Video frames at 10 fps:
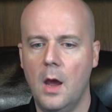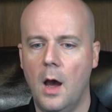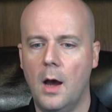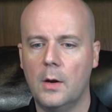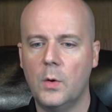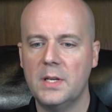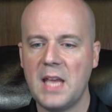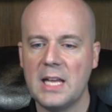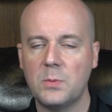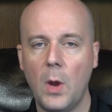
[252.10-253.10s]
Chris
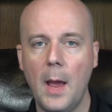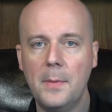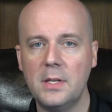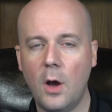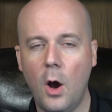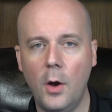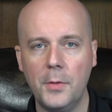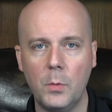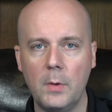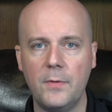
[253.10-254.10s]
asks, what happened to all
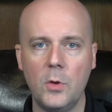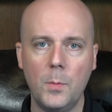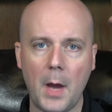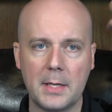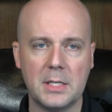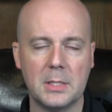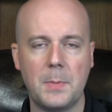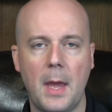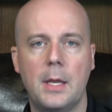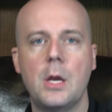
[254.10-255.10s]
the review boxes
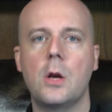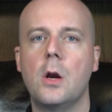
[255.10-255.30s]
back here?